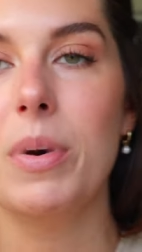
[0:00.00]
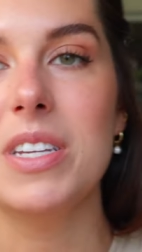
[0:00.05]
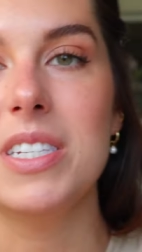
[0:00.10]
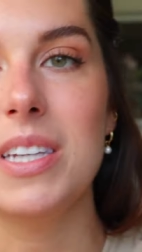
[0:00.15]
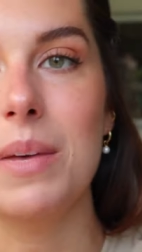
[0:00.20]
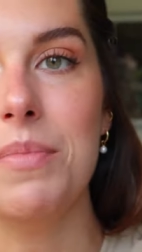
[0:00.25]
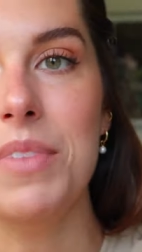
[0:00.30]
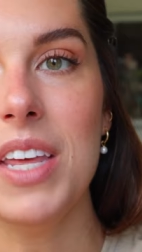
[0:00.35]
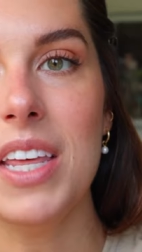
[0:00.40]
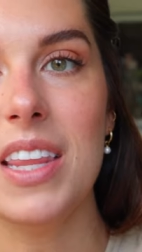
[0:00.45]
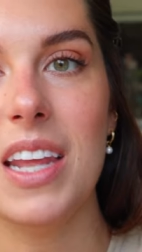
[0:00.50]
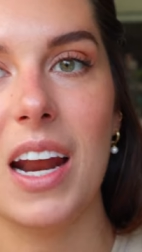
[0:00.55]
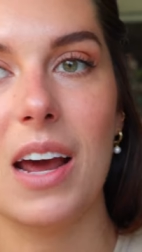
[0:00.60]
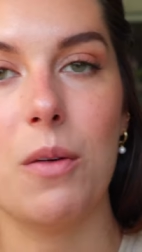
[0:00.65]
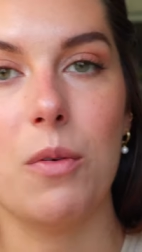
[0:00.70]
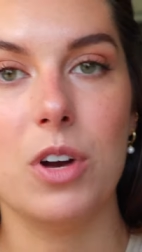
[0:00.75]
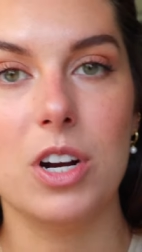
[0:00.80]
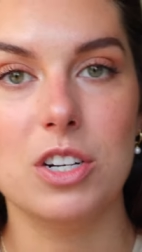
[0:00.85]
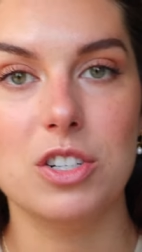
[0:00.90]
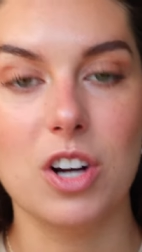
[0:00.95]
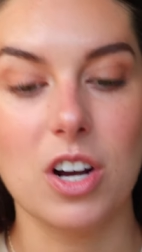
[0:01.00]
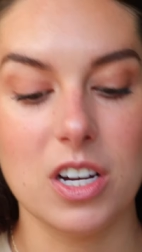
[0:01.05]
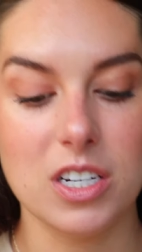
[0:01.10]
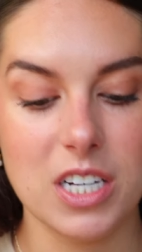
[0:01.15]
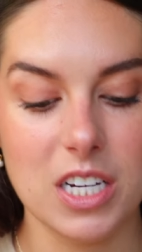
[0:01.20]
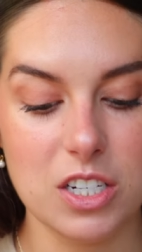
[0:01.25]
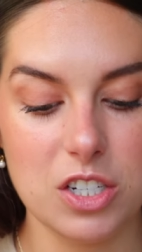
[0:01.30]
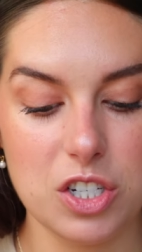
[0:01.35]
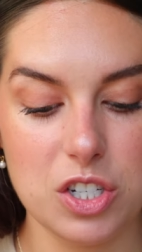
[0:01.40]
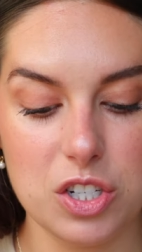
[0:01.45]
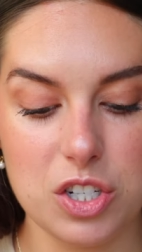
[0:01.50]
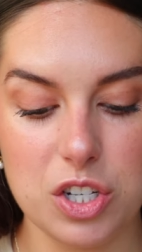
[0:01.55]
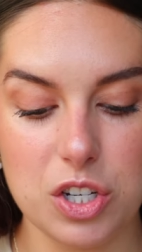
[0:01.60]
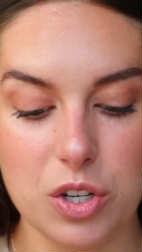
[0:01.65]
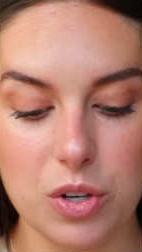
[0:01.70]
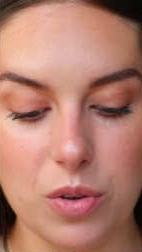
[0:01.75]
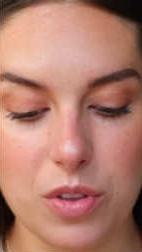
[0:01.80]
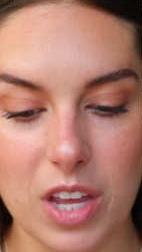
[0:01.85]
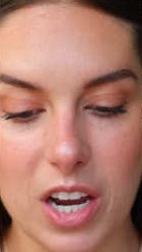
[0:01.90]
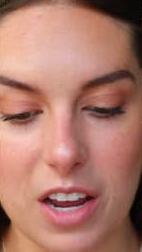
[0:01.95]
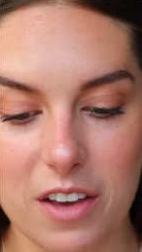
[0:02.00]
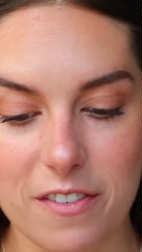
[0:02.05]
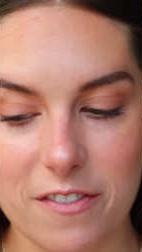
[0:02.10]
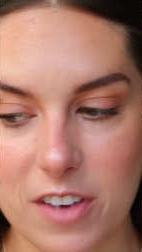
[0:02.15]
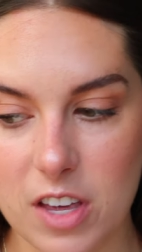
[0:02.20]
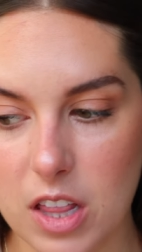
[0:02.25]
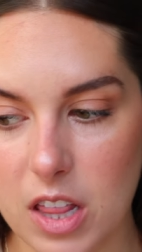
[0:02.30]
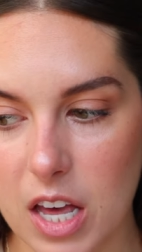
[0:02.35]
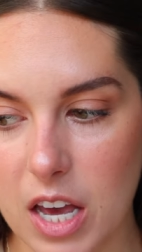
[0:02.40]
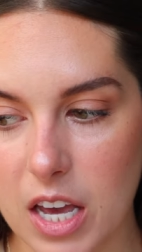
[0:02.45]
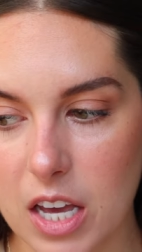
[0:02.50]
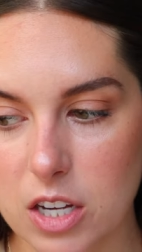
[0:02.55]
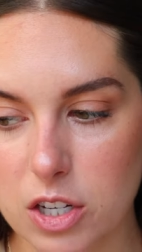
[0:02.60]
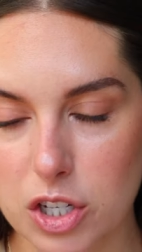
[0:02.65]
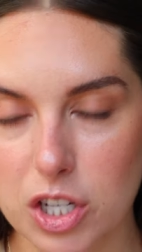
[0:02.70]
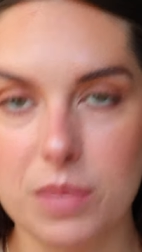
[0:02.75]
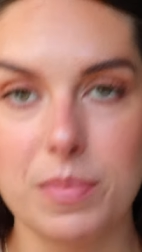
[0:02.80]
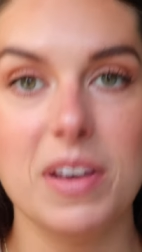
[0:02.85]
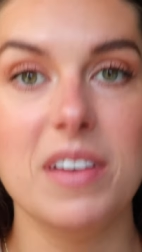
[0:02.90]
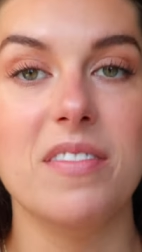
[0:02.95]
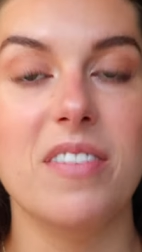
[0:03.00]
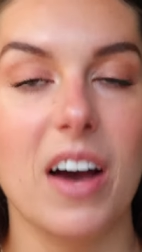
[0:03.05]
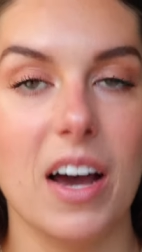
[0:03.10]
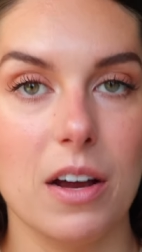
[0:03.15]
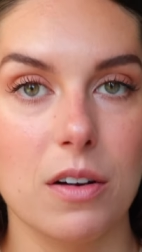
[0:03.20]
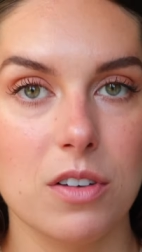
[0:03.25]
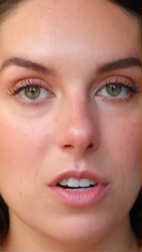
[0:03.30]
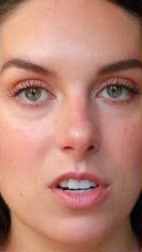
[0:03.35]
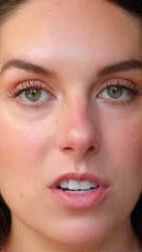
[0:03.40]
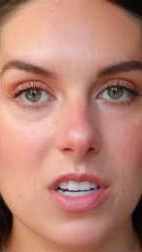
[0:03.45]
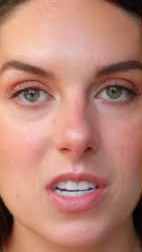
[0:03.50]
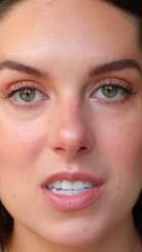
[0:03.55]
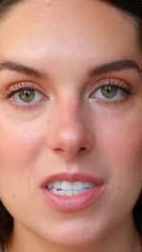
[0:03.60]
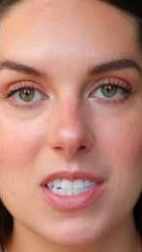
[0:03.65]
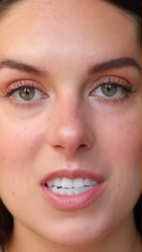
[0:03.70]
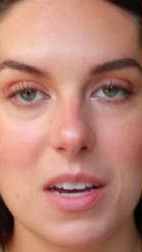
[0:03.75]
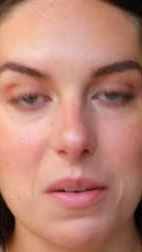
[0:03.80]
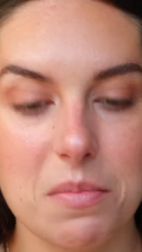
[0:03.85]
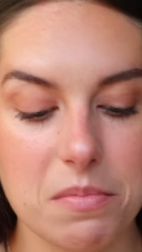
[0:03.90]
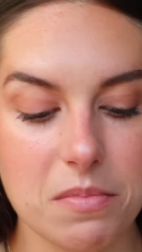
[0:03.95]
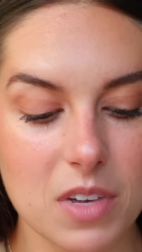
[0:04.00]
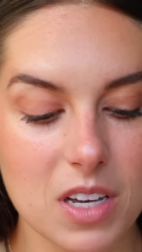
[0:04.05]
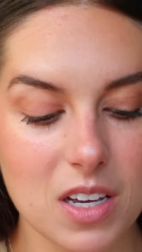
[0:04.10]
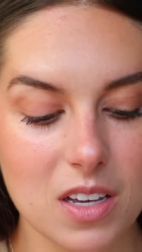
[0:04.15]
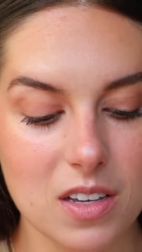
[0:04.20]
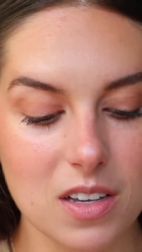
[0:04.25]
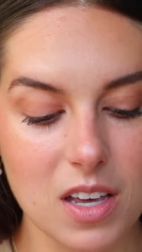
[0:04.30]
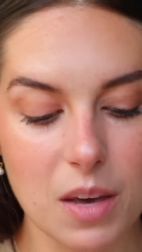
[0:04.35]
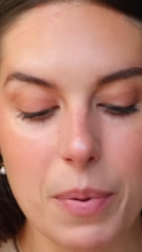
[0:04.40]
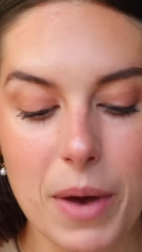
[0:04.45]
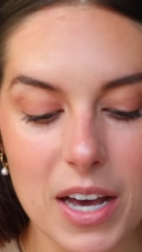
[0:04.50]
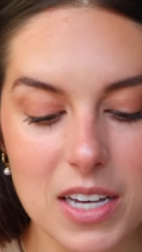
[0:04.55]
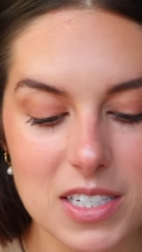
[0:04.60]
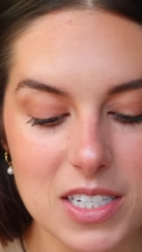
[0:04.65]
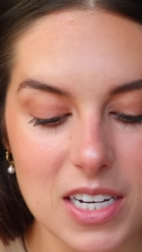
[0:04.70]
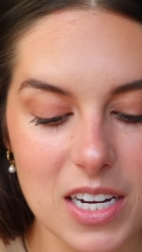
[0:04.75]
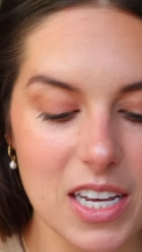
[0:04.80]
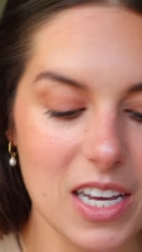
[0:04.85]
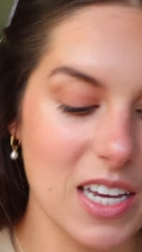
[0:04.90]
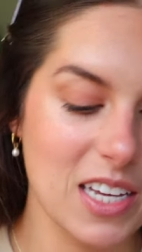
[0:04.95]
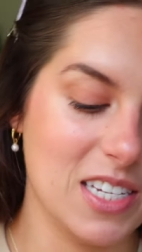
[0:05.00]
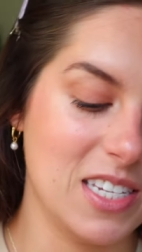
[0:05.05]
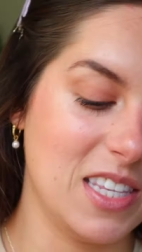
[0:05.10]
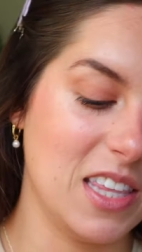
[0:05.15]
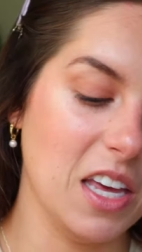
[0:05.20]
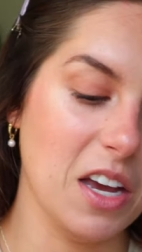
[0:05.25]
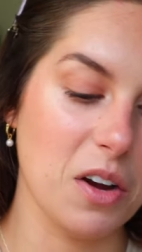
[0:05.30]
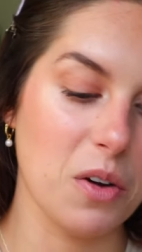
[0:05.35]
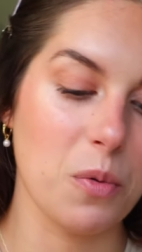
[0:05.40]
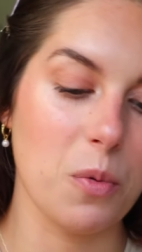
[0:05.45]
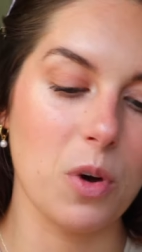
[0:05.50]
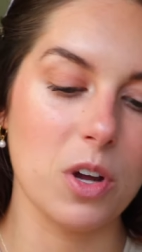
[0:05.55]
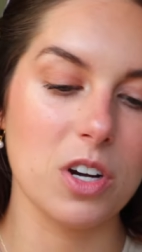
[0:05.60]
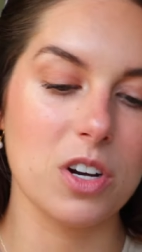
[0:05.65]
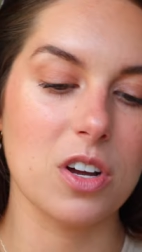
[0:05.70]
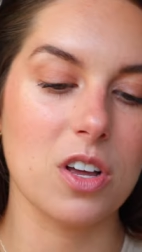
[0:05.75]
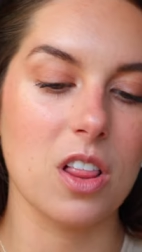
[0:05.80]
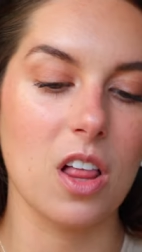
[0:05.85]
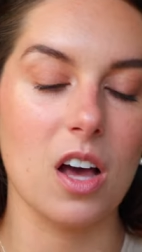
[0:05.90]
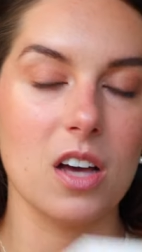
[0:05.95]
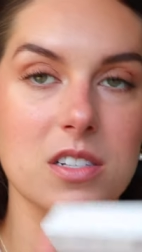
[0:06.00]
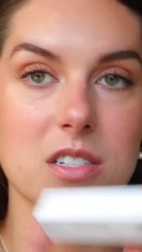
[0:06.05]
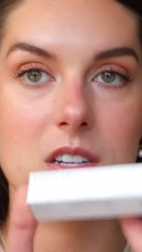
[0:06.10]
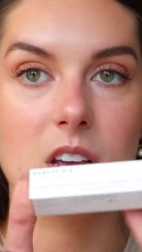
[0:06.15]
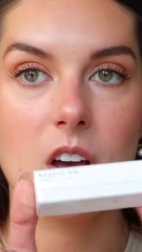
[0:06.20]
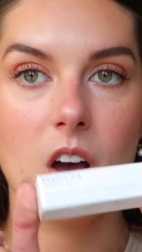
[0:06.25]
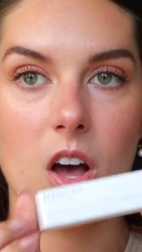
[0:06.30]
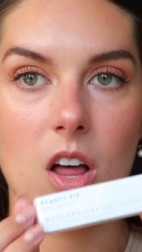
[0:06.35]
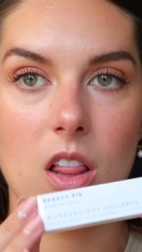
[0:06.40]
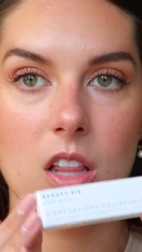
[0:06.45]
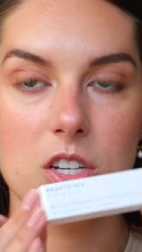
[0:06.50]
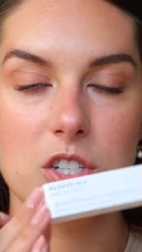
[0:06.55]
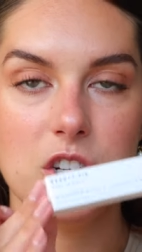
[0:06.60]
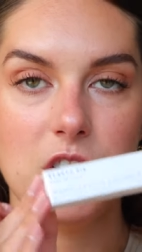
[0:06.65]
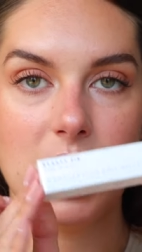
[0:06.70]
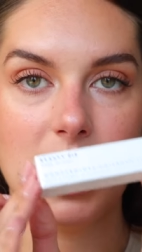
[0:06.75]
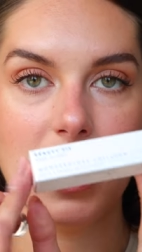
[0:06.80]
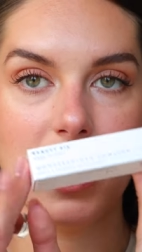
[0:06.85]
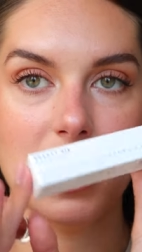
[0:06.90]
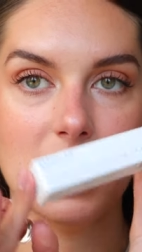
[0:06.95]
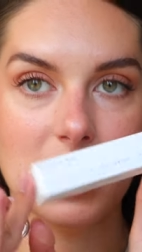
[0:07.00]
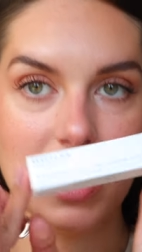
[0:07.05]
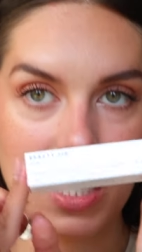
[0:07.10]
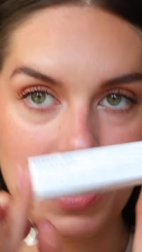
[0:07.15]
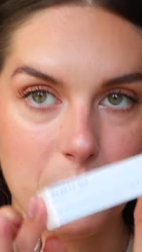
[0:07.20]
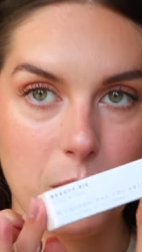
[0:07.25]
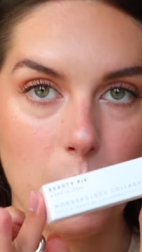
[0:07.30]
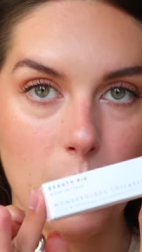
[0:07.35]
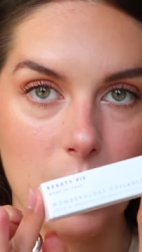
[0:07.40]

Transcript: But something that I want to draw attention to that I feel like should be viral in some capacity is their Wondergloss Collagen Lip